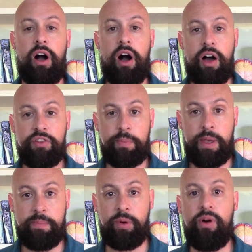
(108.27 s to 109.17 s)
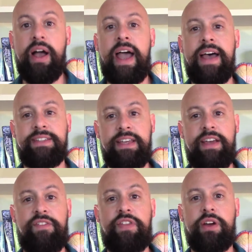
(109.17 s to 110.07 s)
other people as
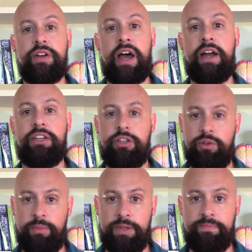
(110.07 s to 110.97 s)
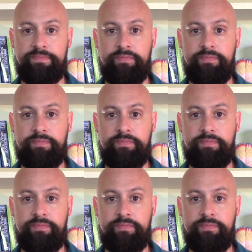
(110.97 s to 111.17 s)
if they're not human?